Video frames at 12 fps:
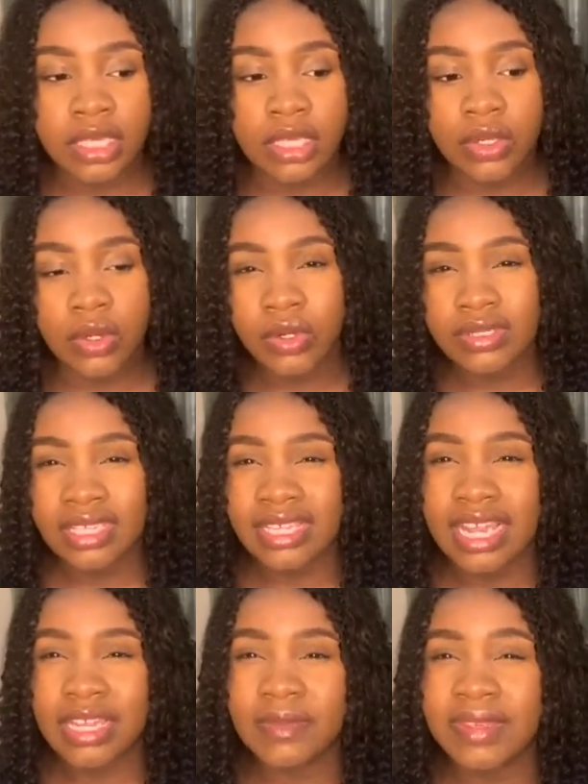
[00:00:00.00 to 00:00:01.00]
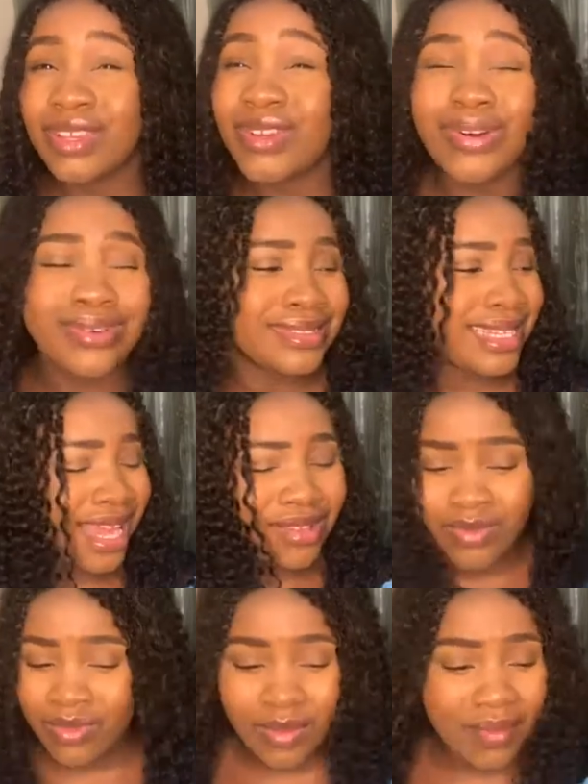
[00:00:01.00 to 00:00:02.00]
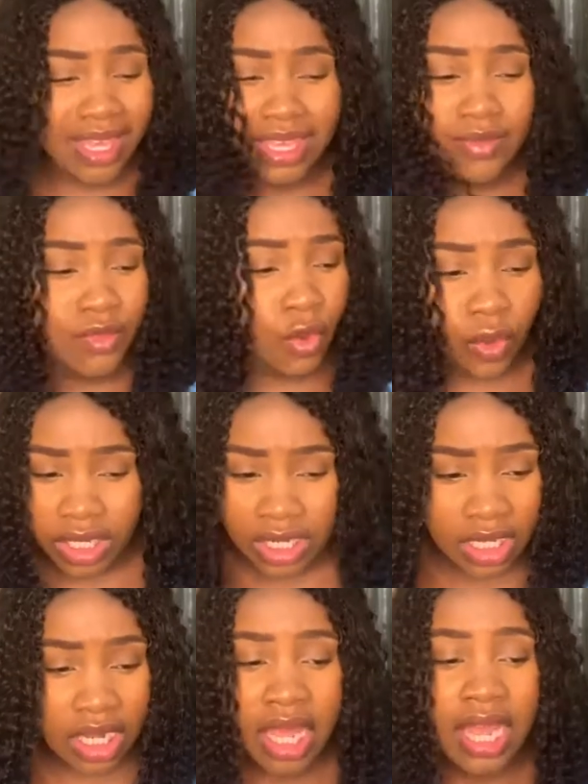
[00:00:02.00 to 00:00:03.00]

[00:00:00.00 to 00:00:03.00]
He called again, I didn't pick. He called, I remember him calling,